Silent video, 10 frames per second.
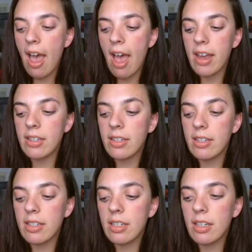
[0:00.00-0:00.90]

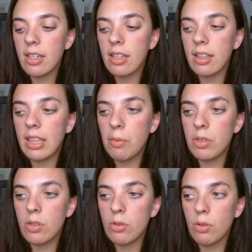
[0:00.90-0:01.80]
And there
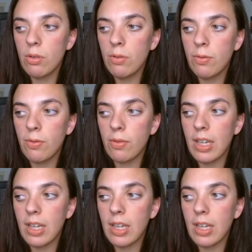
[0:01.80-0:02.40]
was a sort of